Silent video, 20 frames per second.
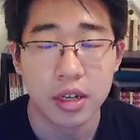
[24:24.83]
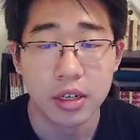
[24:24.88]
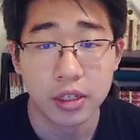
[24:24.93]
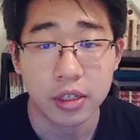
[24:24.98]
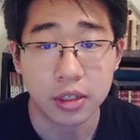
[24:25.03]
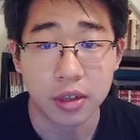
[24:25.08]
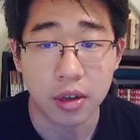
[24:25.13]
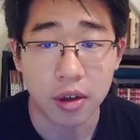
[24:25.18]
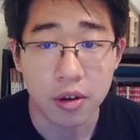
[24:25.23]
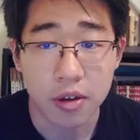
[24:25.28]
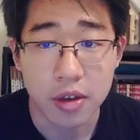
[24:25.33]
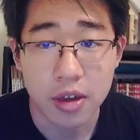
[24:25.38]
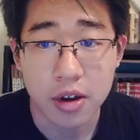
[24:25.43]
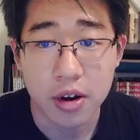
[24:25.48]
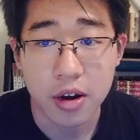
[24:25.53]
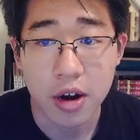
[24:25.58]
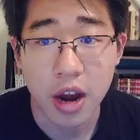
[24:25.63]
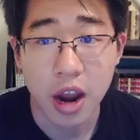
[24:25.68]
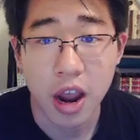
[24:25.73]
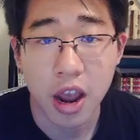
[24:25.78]
So
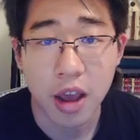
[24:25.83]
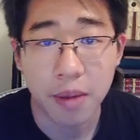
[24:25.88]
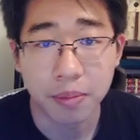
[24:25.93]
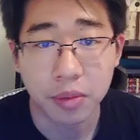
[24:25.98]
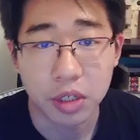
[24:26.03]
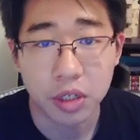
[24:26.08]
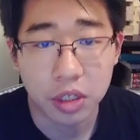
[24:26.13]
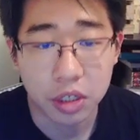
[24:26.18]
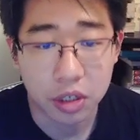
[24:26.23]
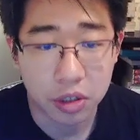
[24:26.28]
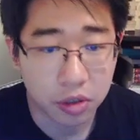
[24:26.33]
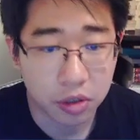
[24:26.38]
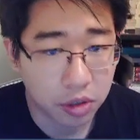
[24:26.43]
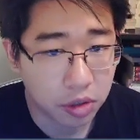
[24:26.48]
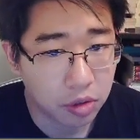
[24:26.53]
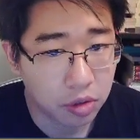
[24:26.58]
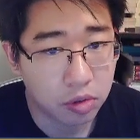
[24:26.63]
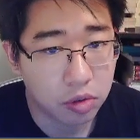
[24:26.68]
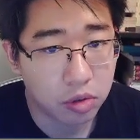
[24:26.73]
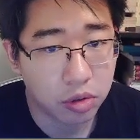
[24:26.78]
here I'm just going
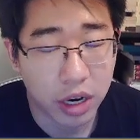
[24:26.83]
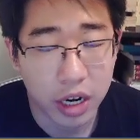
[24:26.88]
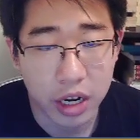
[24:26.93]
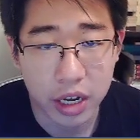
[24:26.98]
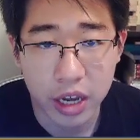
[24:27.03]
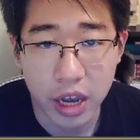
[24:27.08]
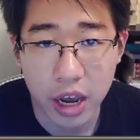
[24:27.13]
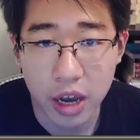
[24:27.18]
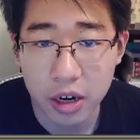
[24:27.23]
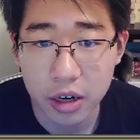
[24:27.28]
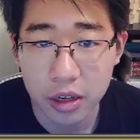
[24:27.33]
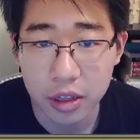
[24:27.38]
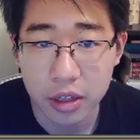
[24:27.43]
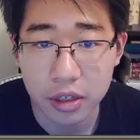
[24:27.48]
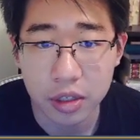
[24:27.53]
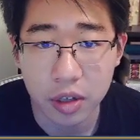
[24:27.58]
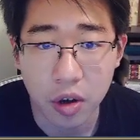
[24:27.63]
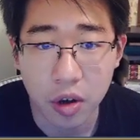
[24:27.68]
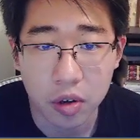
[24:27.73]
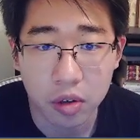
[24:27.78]
to try to counter
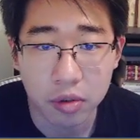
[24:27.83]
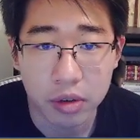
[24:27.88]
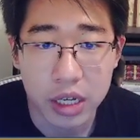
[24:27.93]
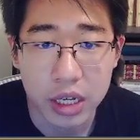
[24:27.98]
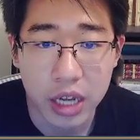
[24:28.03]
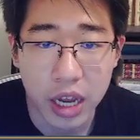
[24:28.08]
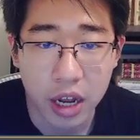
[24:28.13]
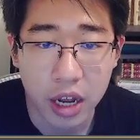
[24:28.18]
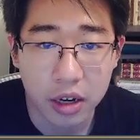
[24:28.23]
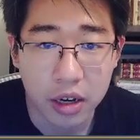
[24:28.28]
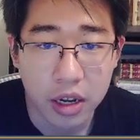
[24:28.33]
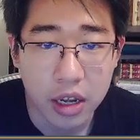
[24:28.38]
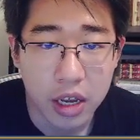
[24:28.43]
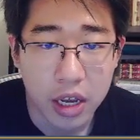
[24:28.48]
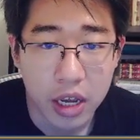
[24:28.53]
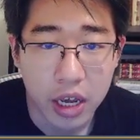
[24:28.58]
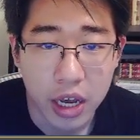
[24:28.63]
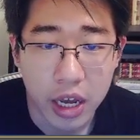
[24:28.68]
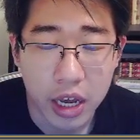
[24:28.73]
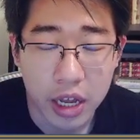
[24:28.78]
this all the way down,
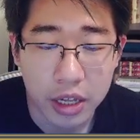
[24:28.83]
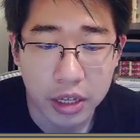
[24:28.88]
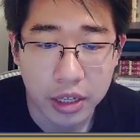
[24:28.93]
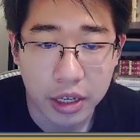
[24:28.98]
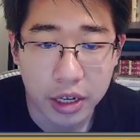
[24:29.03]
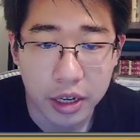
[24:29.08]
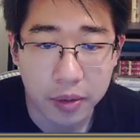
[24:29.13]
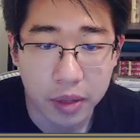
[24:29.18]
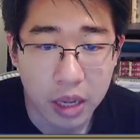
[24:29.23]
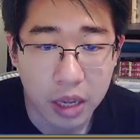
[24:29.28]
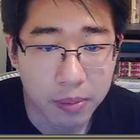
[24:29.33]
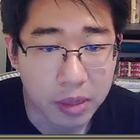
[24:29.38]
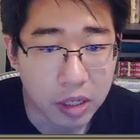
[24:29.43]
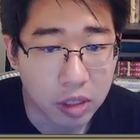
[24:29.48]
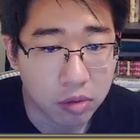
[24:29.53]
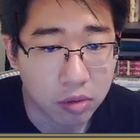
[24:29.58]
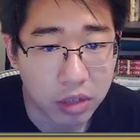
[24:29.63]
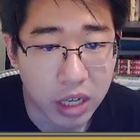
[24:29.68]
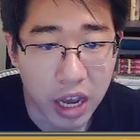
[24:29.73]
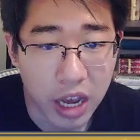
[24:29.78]
and that
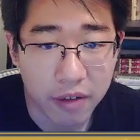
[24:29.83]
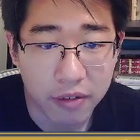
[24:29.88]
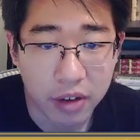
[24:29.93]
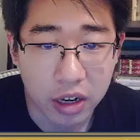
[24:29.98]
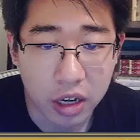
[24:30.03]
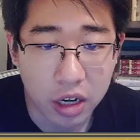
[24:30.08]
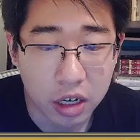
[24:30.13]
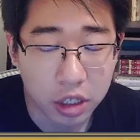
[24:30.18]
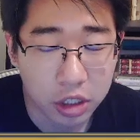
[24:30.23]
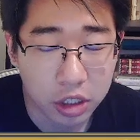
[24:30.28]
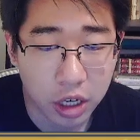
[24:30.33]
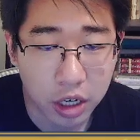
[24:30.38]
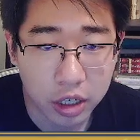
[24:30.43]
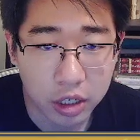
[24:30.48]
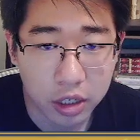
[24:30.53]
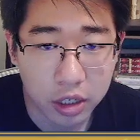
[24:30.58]
means we have a gunk shot